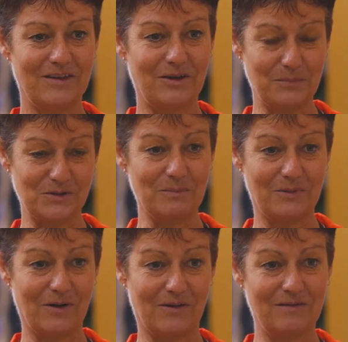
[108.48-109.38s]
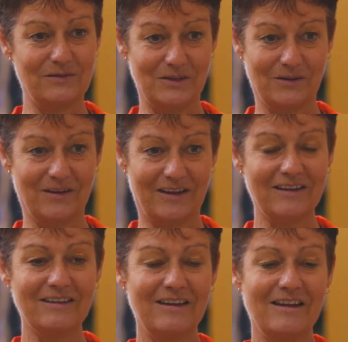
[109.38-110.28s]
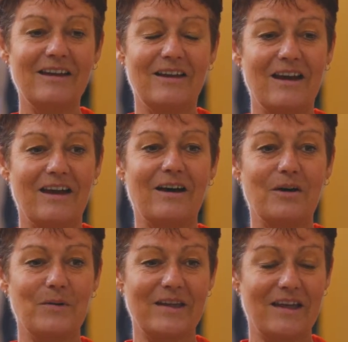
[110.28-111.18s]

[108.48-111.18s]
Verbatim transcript: the op shop program for Doncare. Uh, we